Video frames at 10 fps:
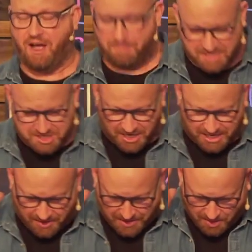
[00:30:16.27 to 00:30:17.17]
just
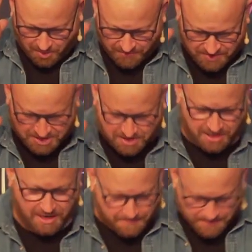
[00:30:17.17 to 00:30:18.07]
going, look, we've just got,
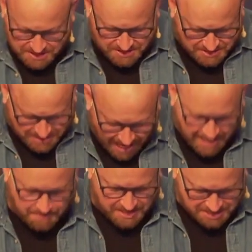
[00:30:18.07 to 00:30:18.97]
just take
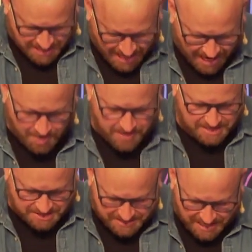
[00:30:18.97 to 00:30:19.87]
me, just hurry,
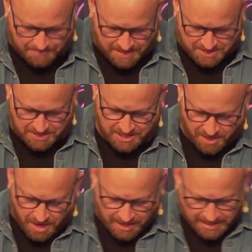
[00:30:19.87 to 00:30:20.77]
just get me to the
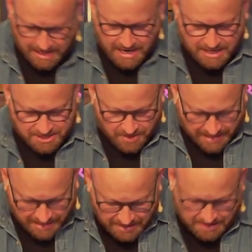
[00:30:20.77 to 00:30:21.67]
island so I can
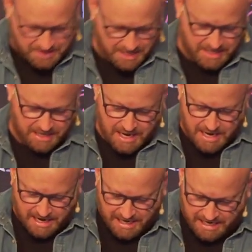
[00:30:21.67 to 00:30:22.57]
get the thing.
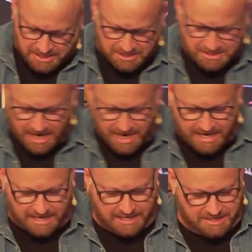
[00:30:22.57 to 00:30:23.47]
And he's just
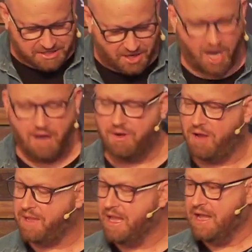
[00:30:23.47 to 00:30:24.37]
taking his time, and
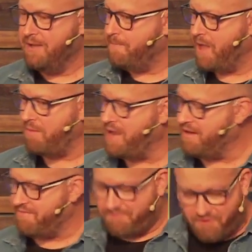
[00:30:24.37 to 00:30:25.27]
I'm getting
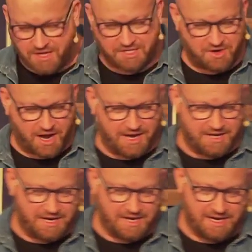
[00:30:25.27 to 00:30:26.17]

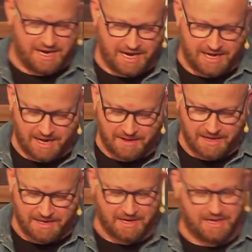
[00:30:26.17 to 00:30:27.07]
frustrated. And,
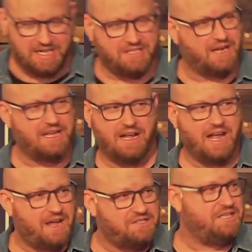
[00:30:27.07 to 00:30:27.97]
he's like,
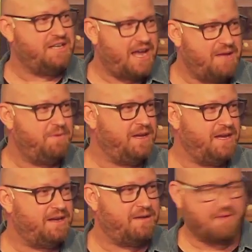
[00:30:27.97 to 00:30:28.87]
how's your day been?
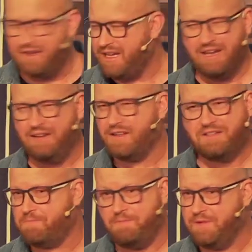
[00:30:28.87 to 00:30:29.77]
I'm going, yeah, look,
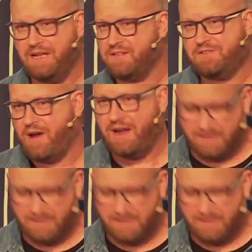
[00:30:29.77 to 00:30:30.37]
it's great.